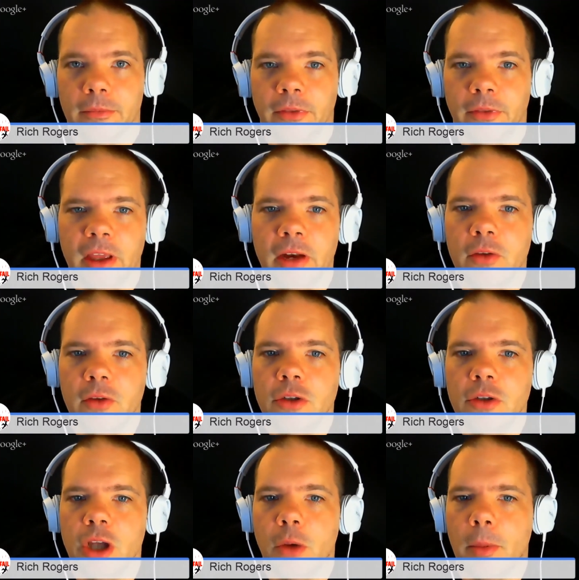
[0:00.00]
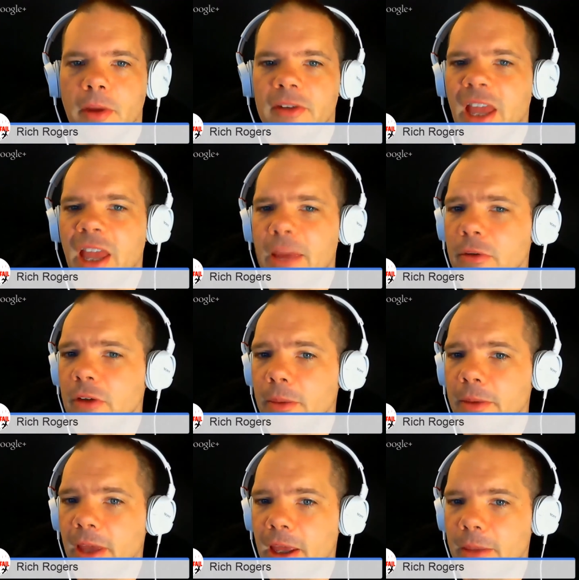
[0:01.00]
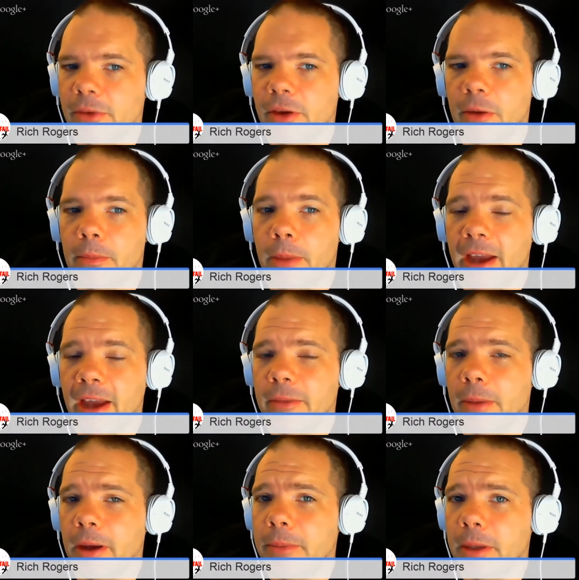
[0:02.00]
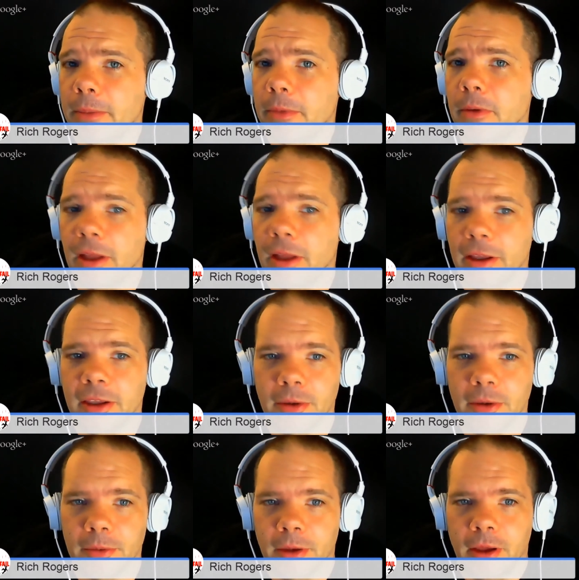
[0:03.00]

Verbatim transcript: the interview show about tabletop games that are backed by people like you.